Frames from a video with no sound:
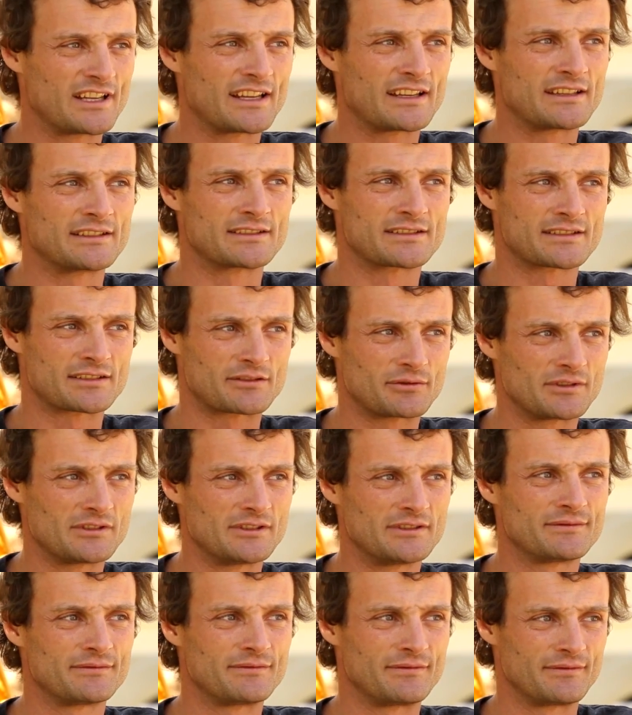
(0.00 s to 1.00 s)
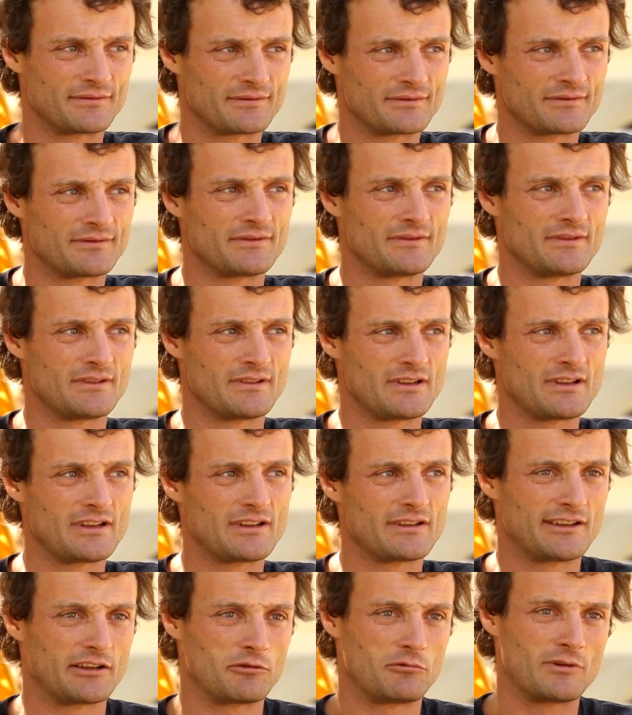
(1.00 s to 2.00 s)
nice, really.
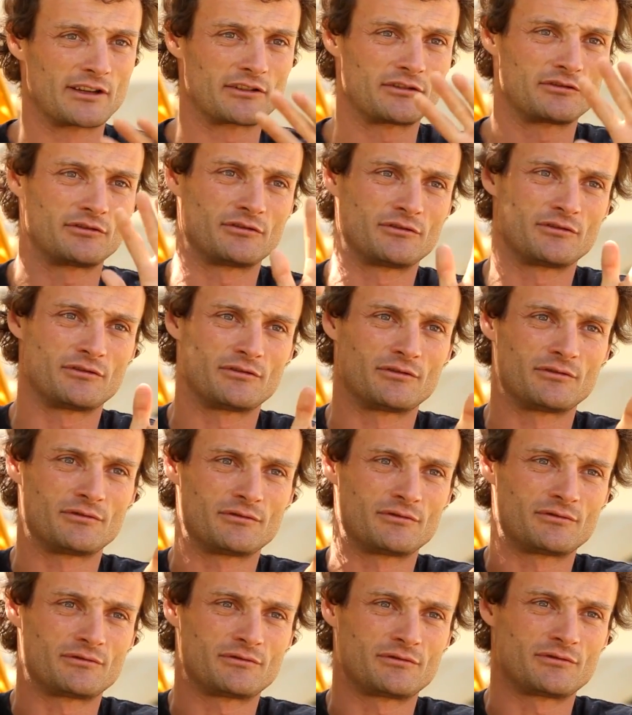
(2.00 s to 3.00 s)
The one the